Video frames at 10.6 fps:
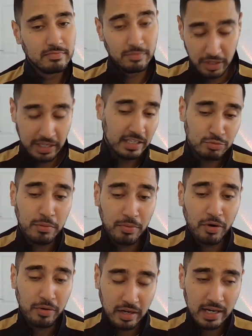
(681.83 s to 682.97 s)
Well, yes, we're
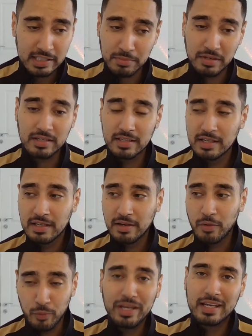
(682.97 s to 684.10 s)
broke, guys, but
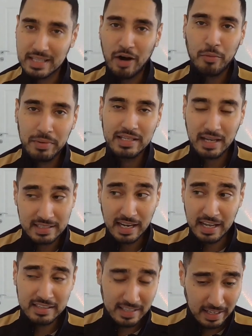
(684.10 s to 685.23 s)
we can outbid
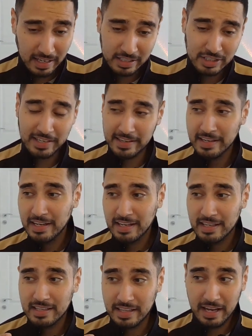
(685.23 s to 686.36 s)
Atalanta. Actually,
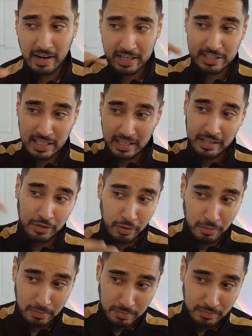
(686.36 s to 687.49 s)
they're actually, you
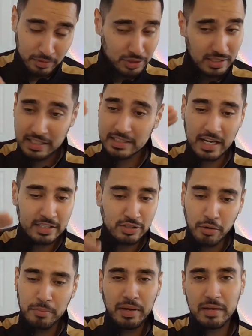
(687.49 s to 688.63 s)
know, because these guys
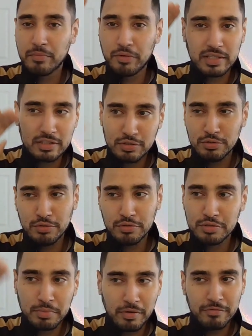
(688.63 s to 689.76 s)
don't pay more than
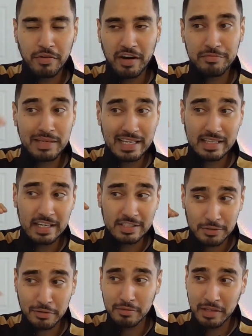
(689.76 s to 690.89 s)
2.5 million net.
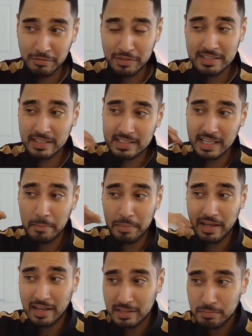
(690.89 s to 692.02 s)
So if this guy's getting paid
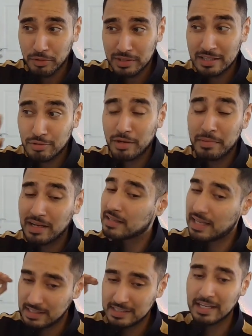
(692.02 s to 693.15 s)
like more than 3 million
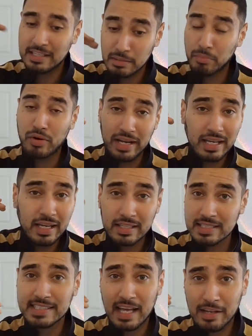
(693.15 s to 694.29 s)
net, these guys are breaking the
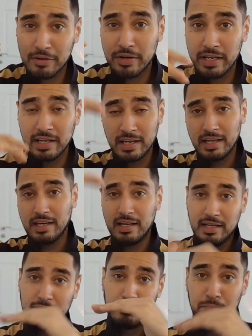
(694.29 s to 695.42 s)
salary
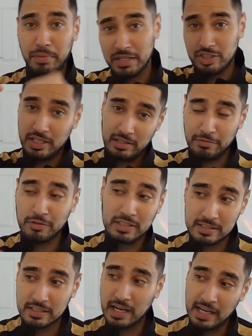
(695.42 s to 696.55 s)
budget for this
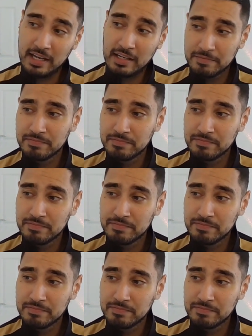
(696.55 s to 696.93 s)
guy.